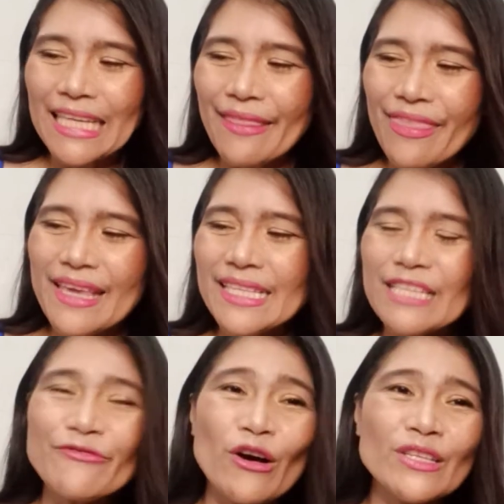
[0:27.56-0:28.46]
These
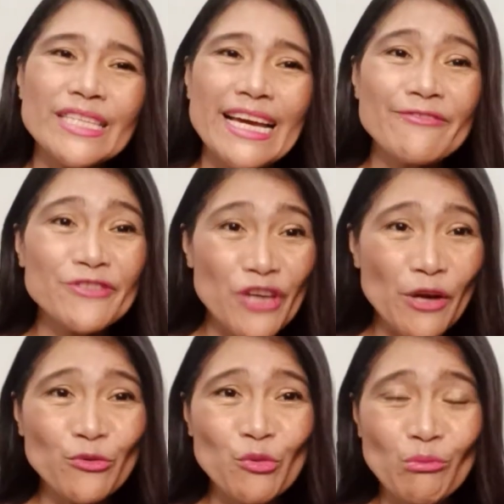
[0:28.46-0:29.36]
advocacy I have
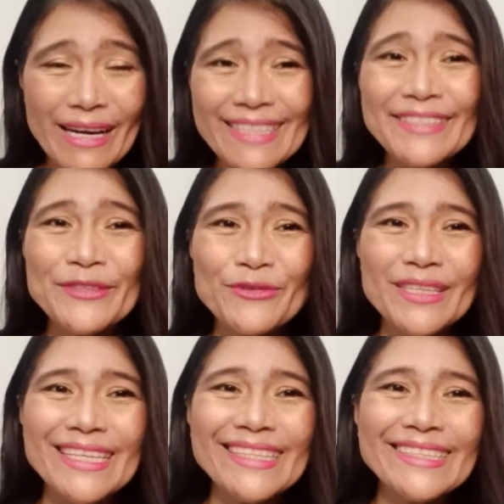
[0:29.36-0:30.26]
shared with my
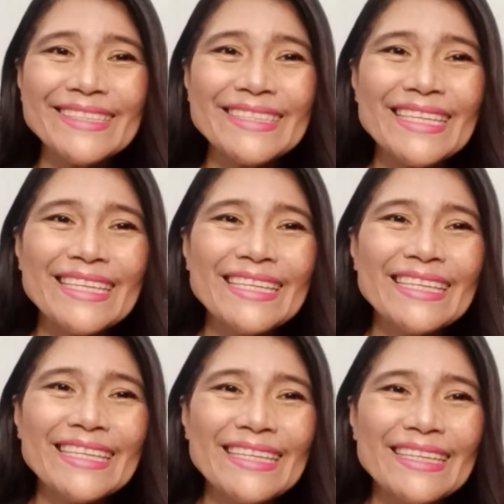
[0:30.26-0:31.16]
students,
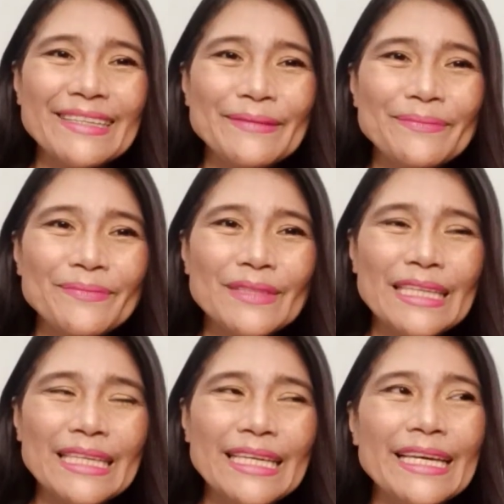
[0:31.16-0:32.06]

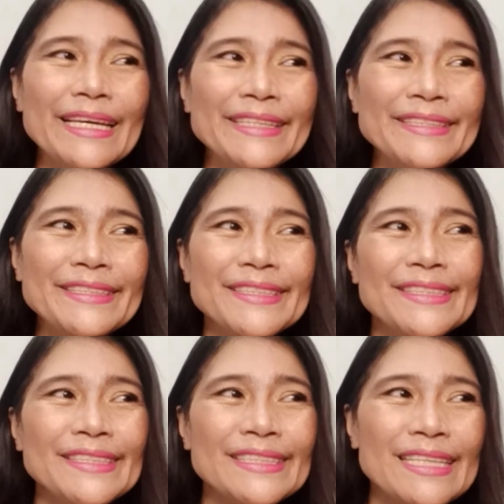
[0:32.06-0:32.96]

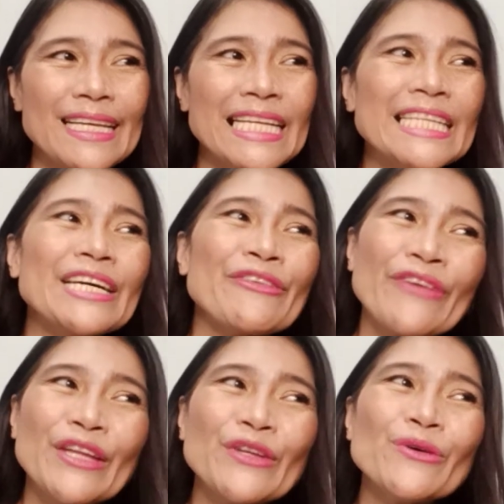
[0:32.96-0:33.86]
and
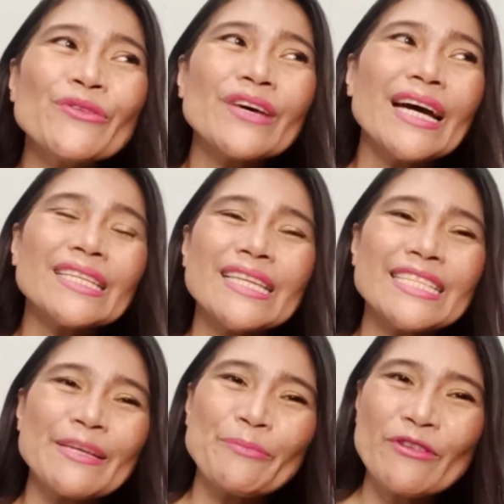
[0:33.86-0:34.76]
they know that
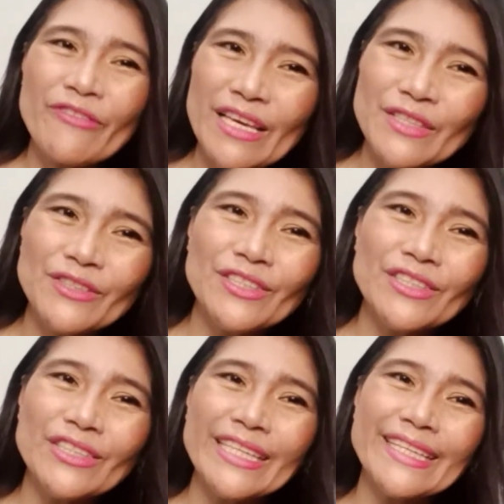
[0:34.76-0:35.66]
as a
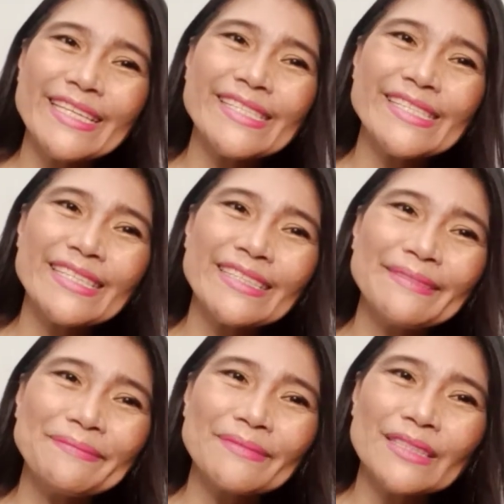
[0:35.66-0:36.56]
professor and as a
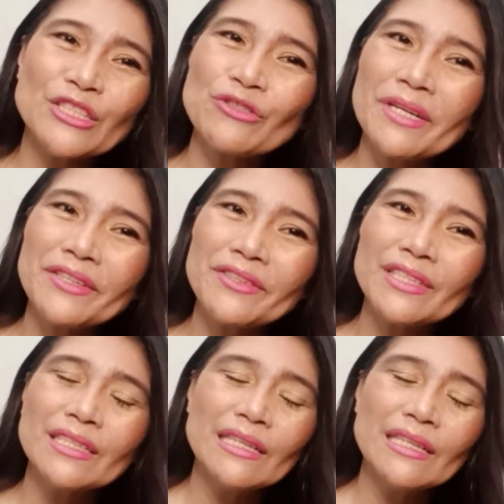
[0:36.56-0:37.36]
trainer,